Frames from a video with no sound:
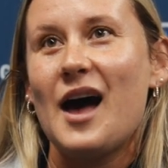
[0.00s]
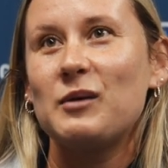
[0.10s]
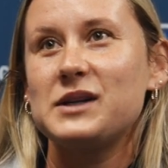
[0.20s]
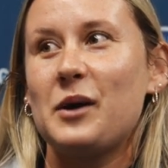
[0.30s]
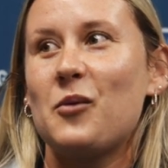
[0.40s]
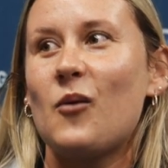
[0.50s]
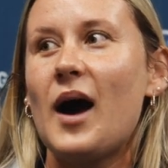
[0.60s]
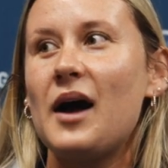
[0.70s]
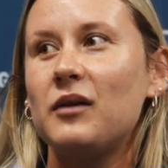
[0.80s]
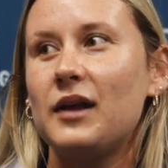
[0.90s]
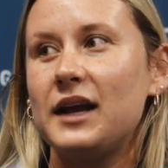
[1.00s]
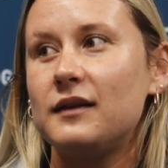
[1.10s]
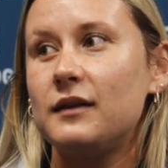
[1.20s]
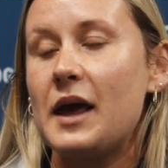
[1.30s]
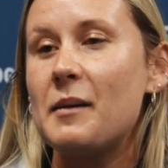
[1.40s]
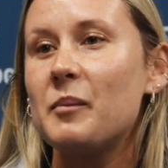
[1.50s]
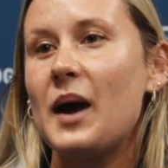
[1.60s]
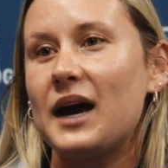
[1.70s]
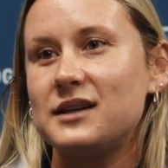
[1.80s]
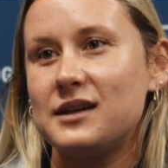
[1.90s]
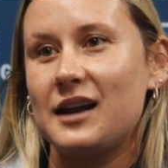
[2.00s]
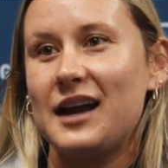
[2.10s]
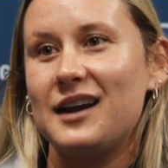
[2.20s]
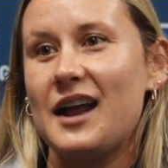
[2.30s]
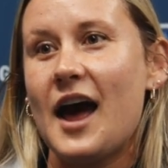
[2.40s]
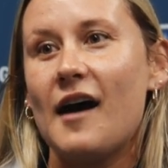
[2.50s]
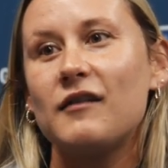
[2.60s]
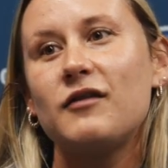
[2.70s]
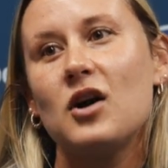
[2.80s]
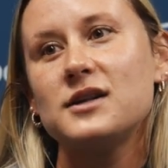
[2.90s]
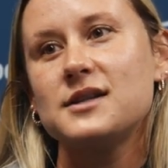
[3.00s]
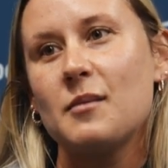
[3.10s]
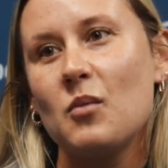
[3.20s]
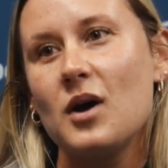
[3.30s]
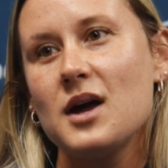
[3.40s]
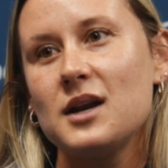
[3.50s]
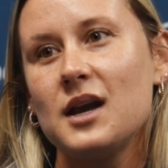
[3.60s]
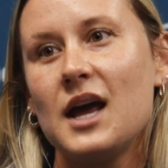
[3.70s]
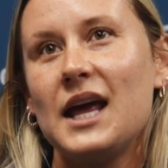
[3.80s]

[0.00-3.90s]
i was like wow like the impact that i could have on someone